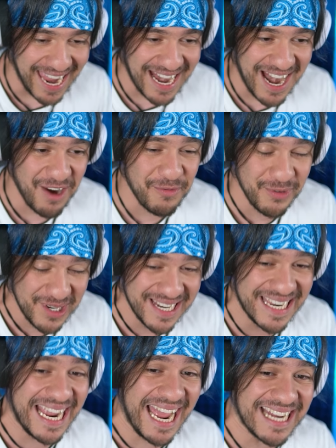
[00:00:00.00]
and I
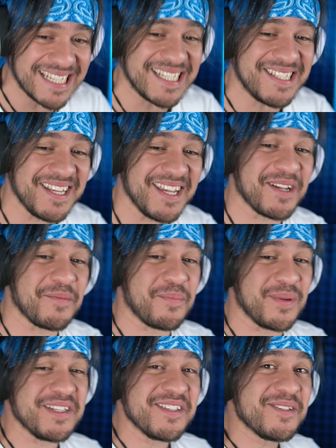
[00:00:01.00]
really had to take a
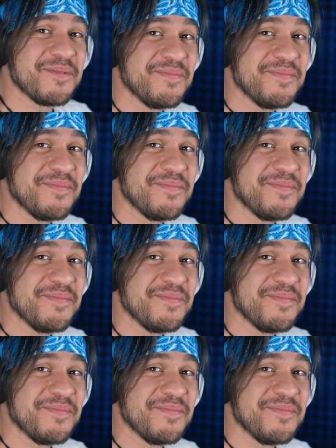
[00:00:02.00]
piss